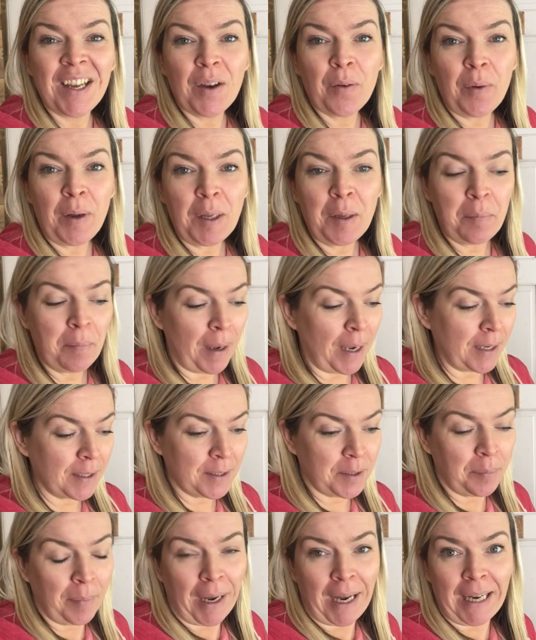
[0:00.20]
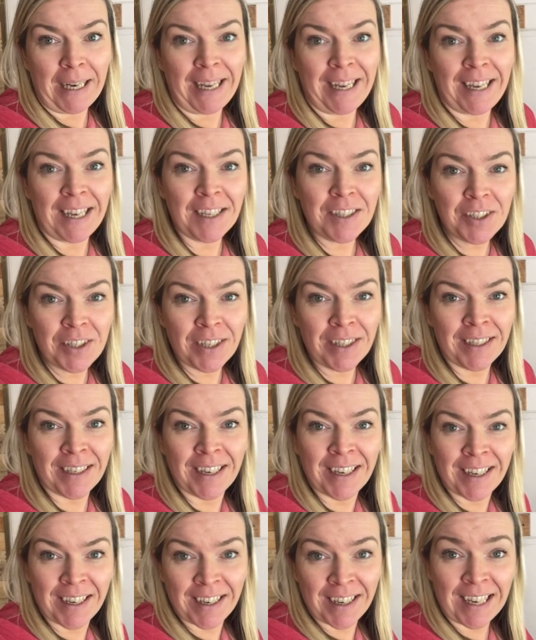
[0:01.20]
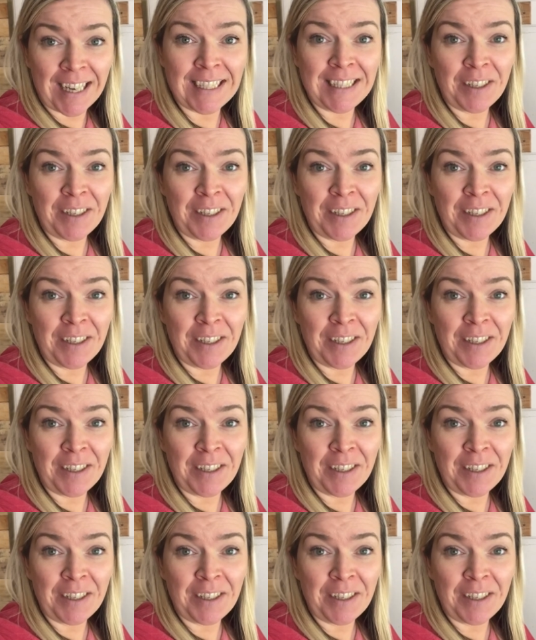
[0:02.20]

Welcome back to my kitchen, a